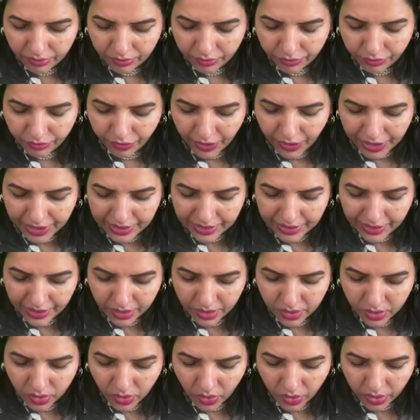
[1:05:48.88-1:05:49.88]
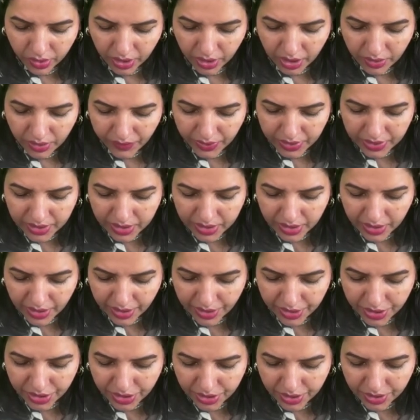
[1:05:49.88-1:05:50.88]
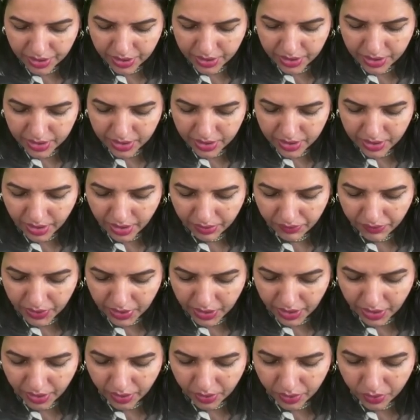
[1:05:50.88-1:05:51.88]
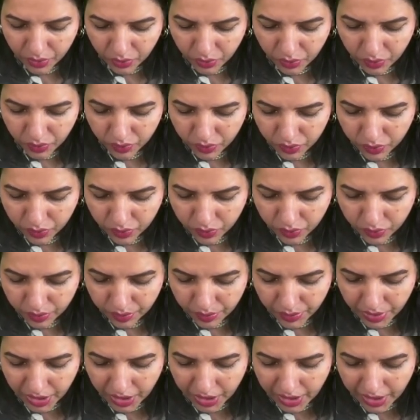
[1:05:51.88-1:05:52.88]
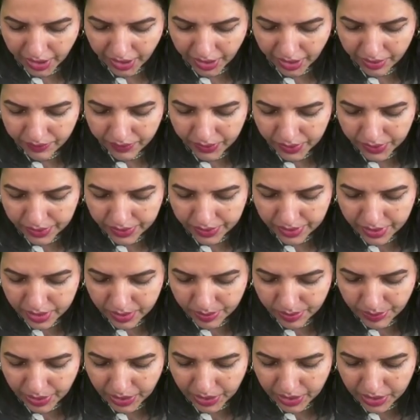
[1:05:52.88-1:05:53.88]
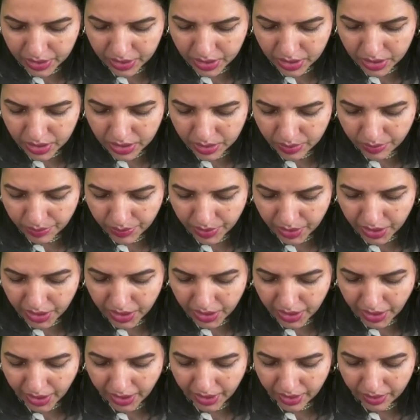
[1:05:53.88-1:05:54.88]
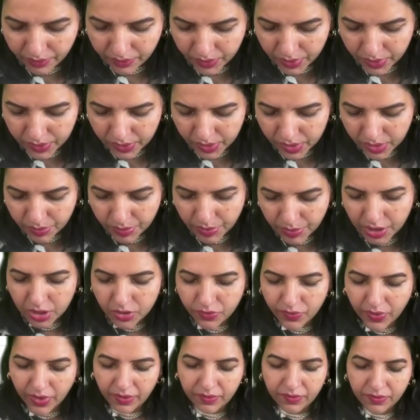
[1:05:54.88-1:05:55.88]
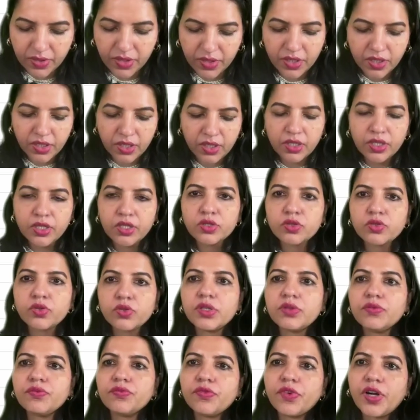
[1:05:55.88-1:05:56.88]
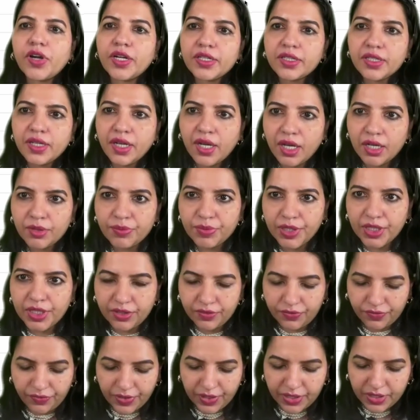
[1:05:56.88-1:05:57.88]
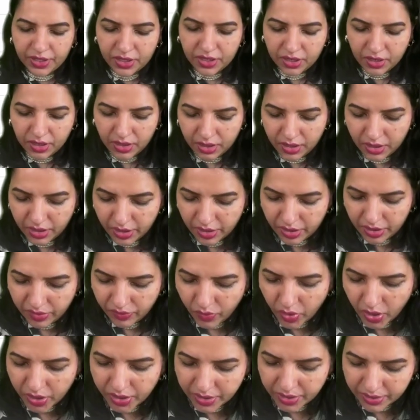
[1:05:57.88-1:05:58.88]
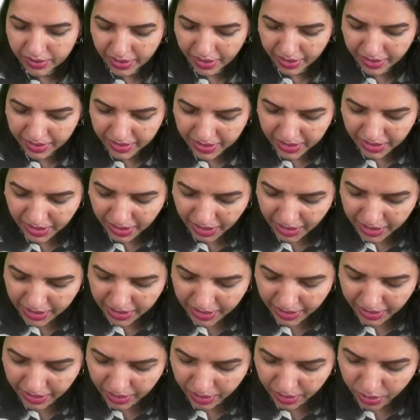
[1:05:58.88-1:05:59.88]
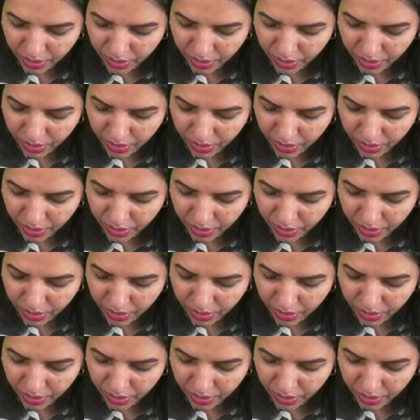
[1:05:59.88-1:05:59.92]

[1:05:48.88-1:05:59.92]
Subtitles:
findings or the investigations that we can do? B9 versus B9 versus B12. So in one carbon defect, what is excreted in